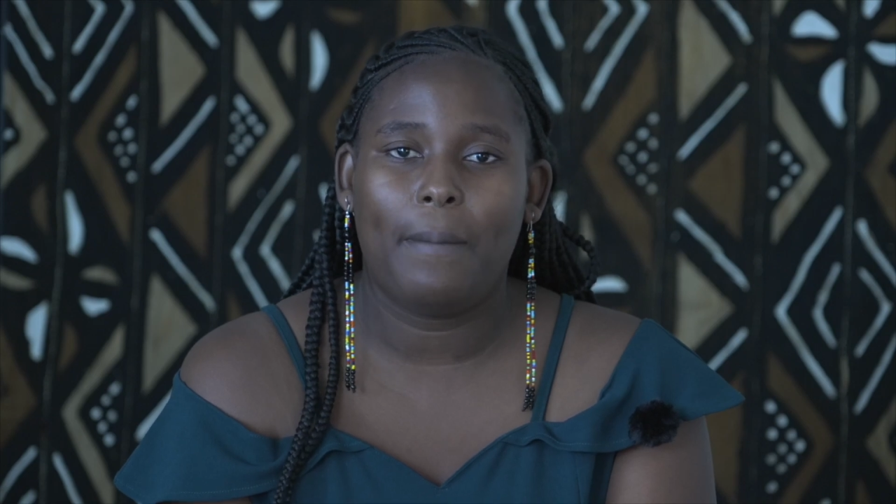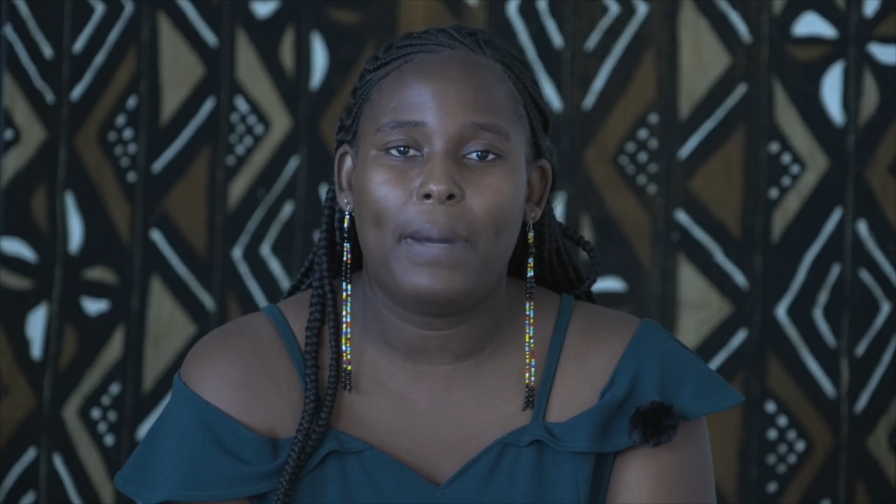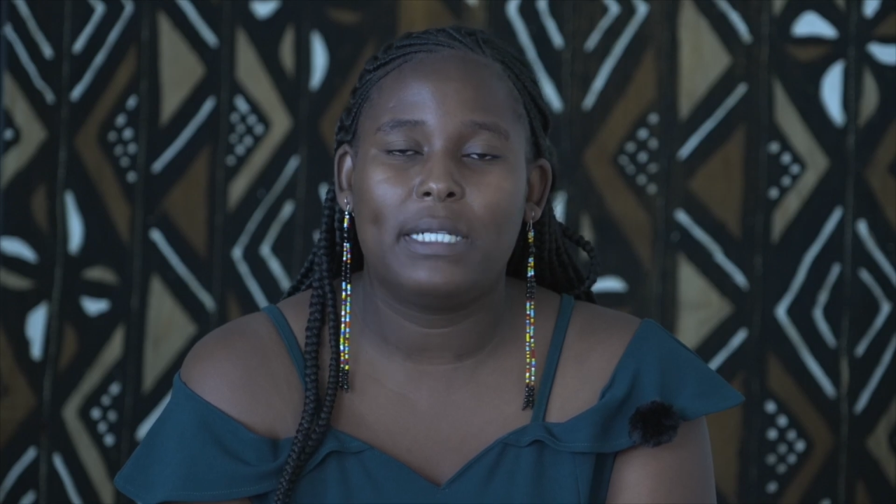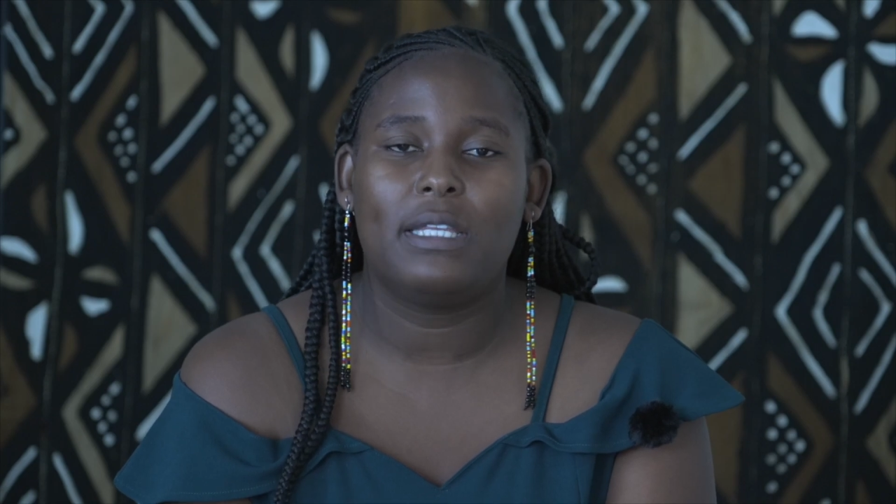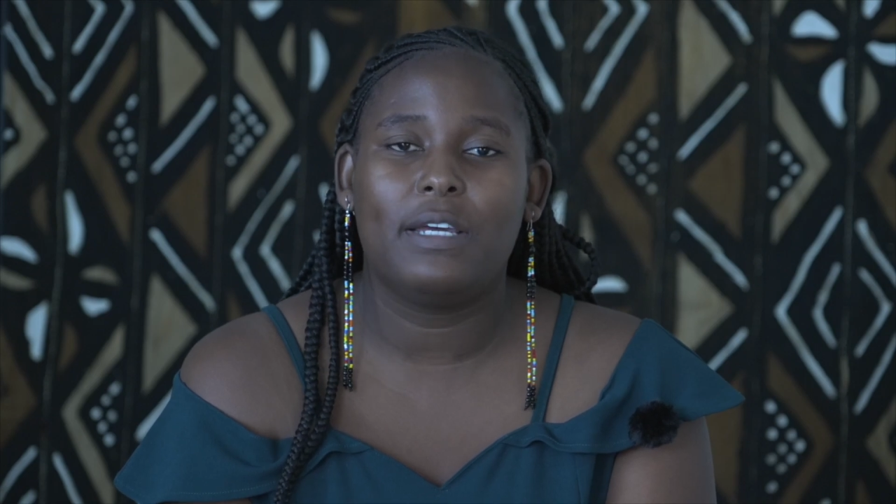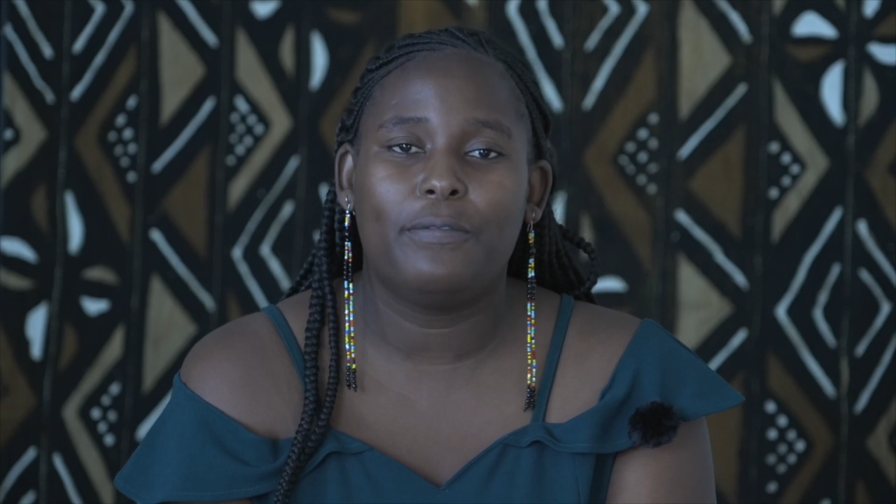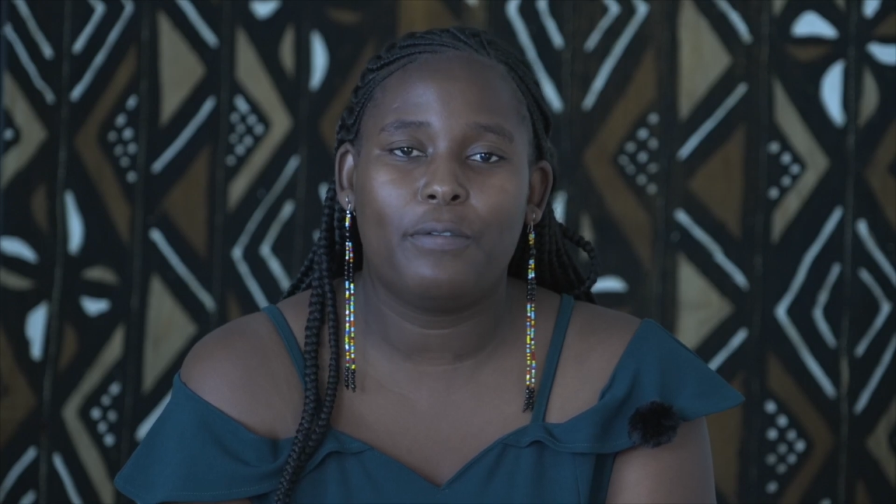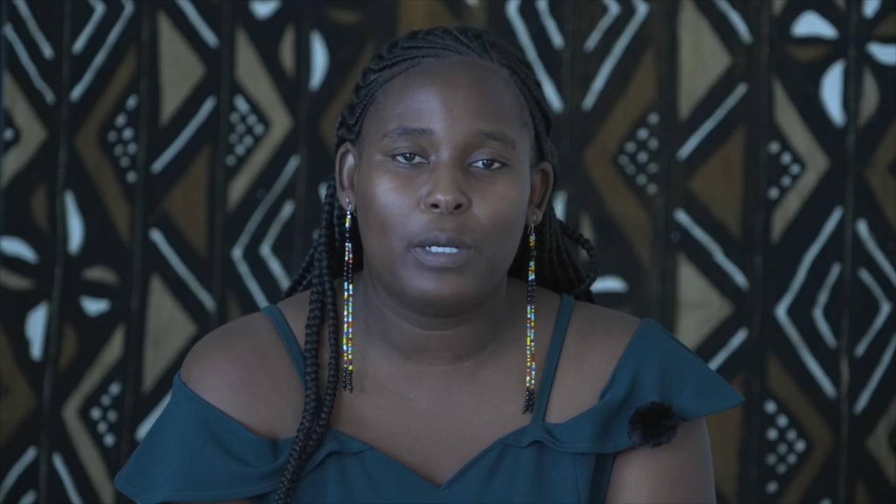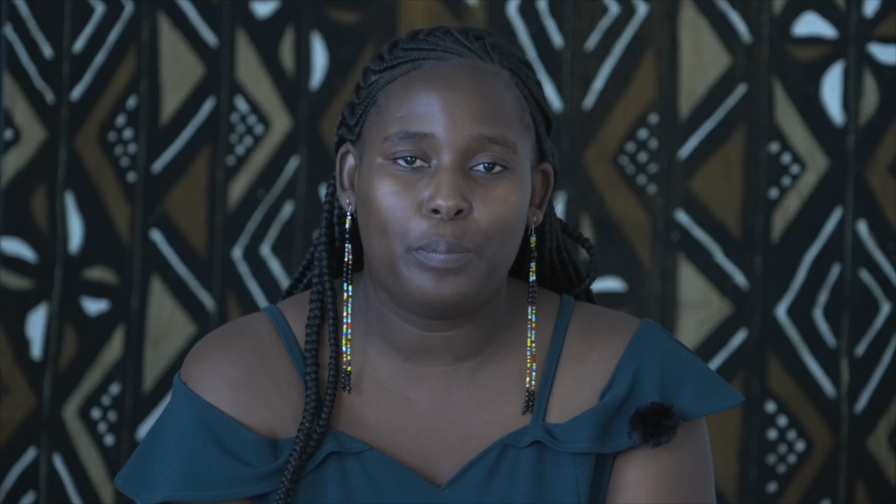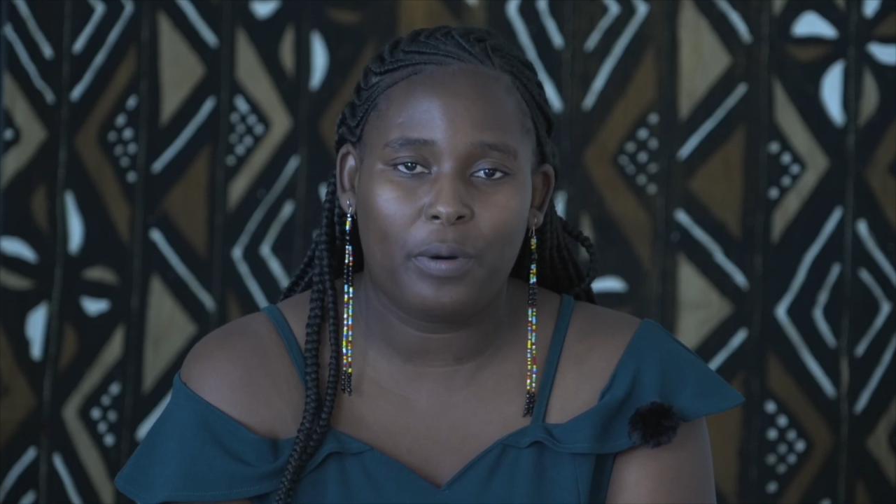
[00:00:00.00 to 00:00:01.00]
but they
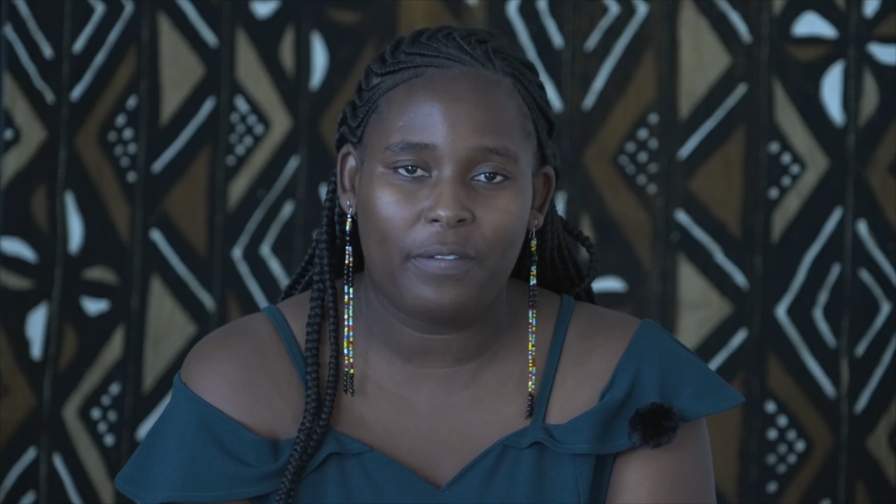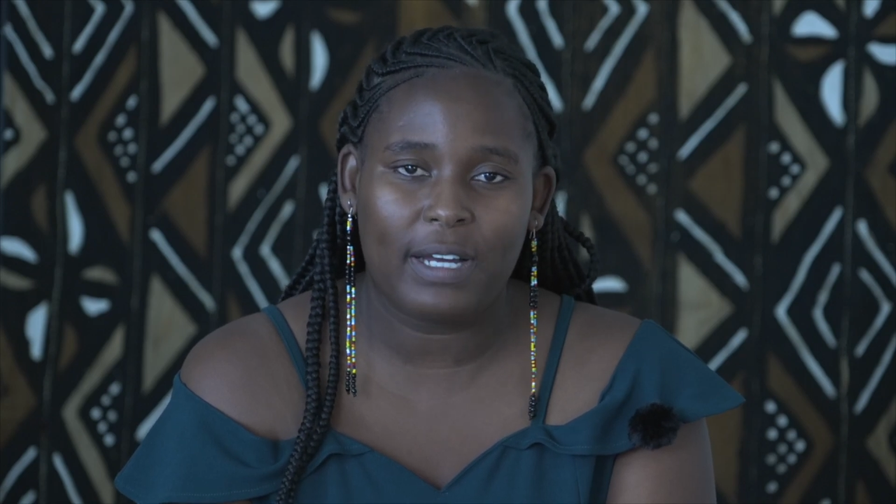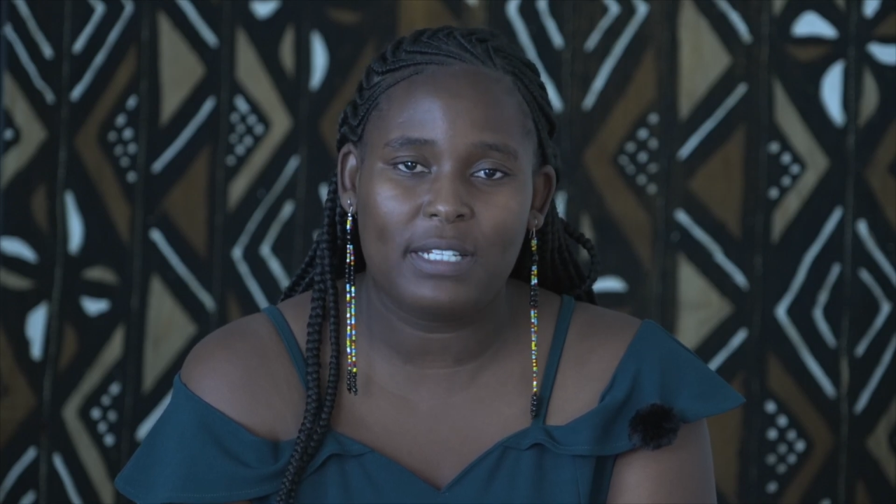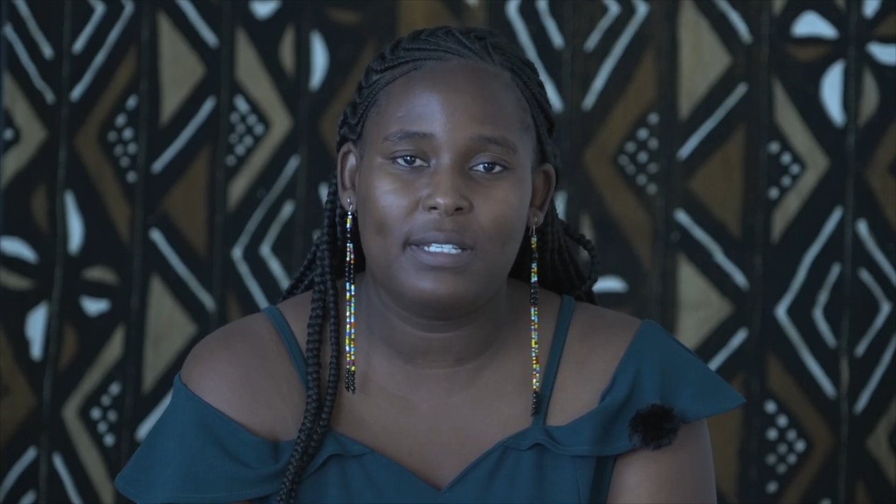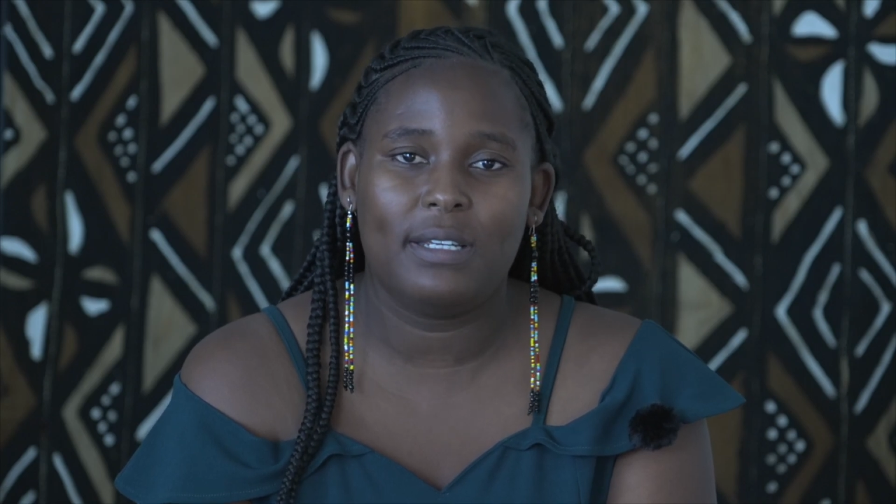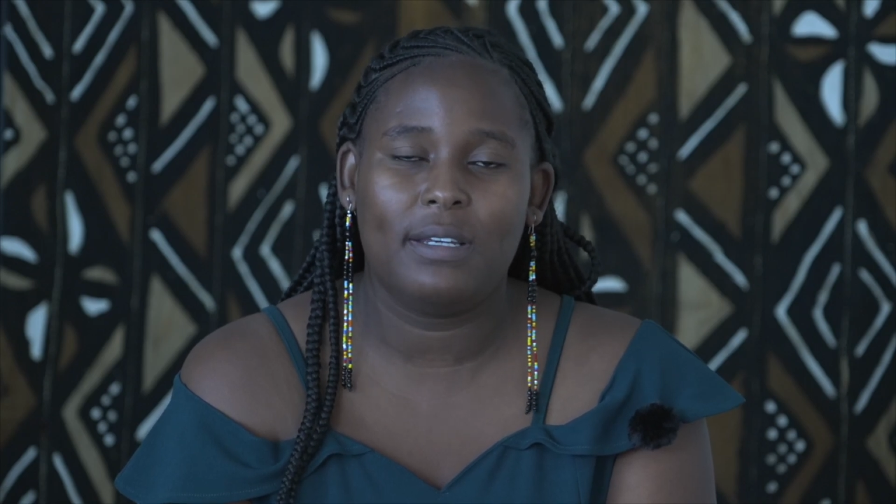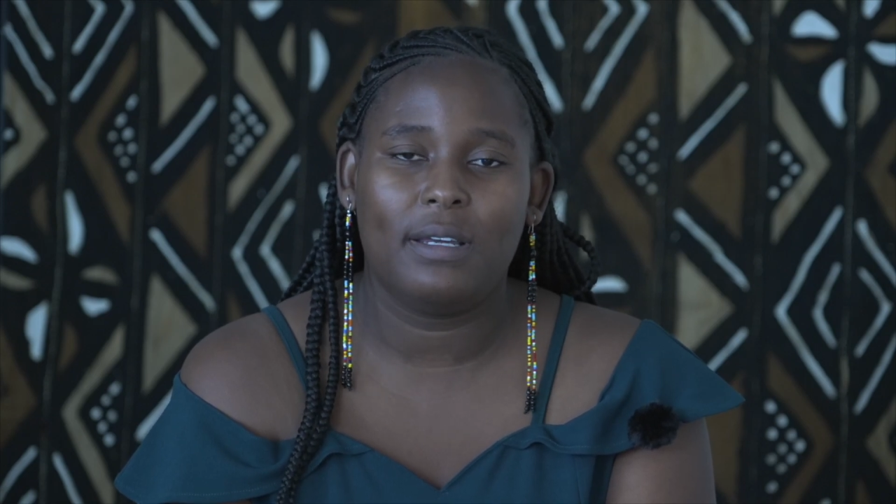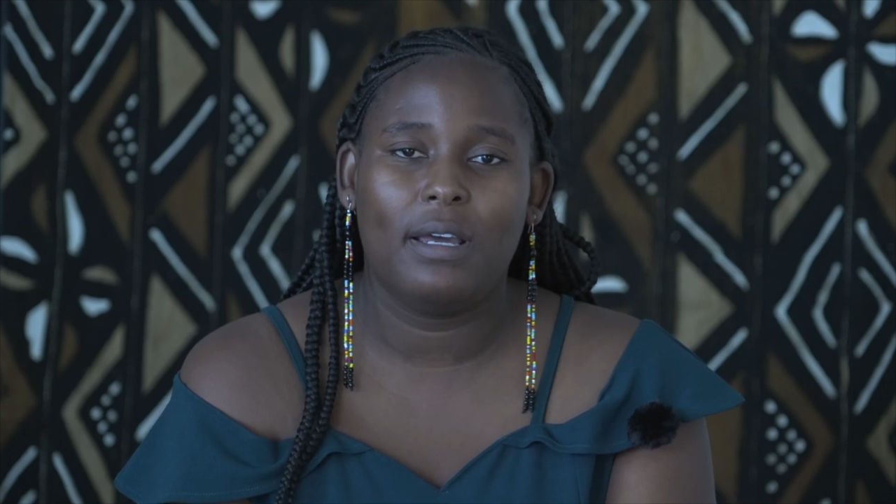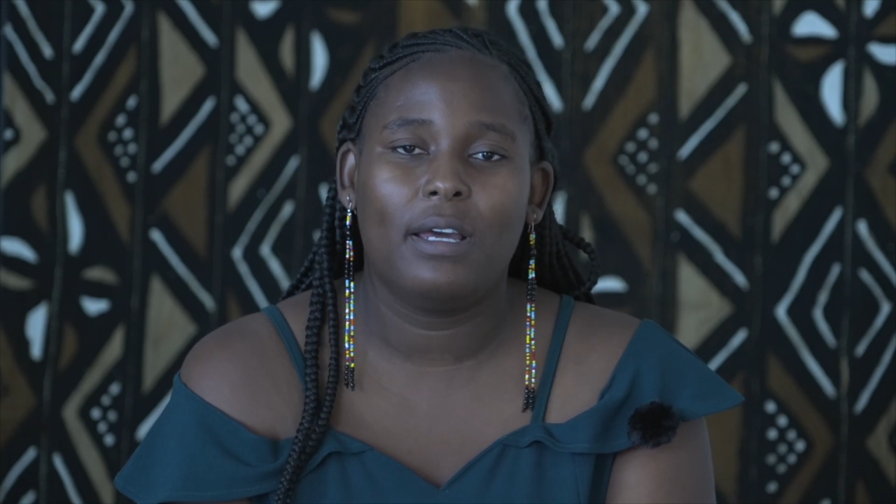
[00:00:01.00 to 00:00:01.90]
fuel poverty,